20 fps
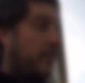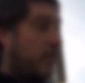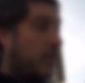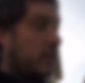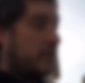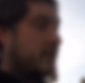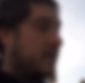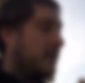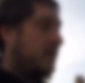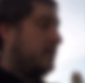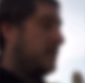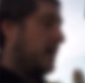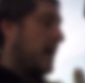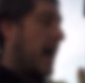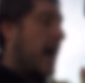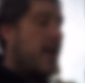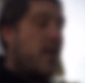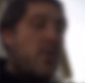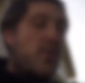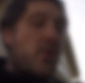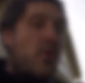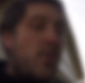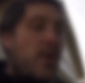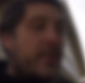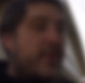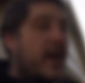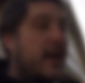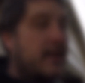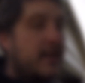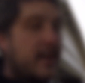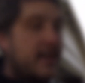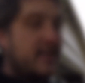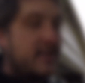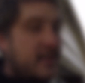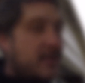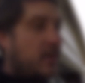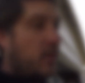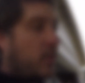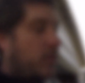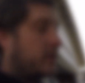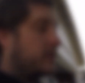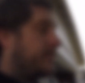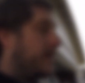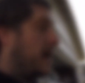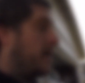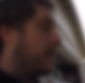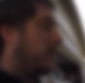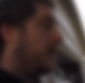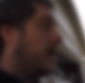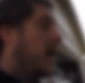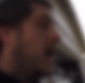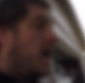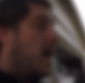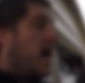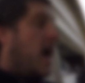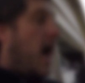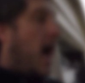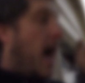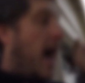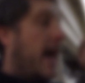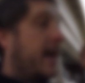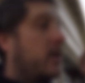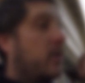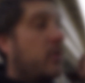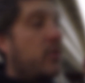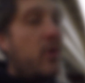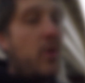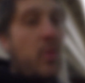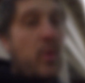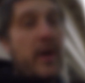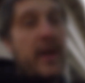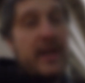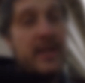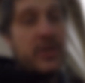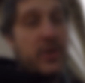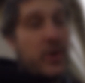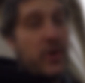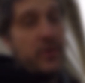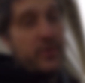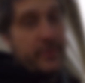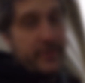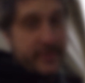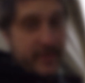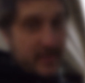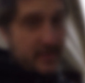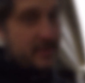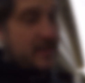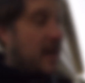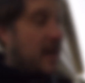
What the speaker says: 460. I don't know what that does to the horsepower. I don't know what internals this